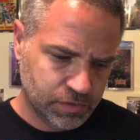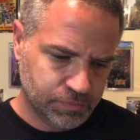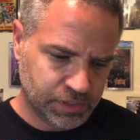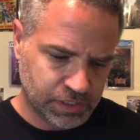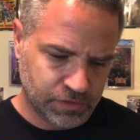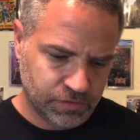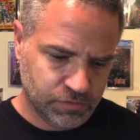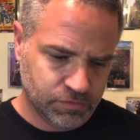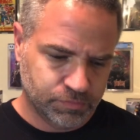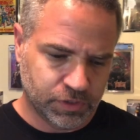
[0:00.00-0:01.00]
but
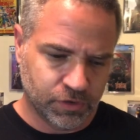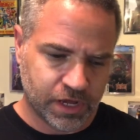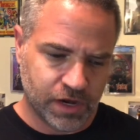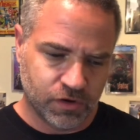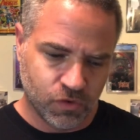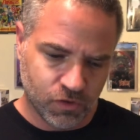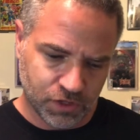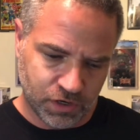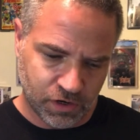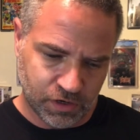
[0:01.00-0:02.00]
they were kind of cool. The
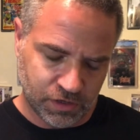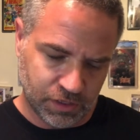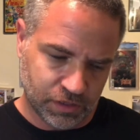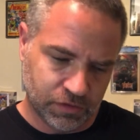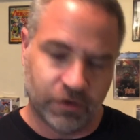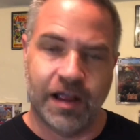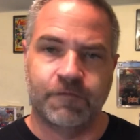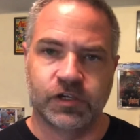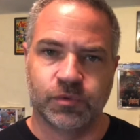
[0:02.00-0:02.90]
graphics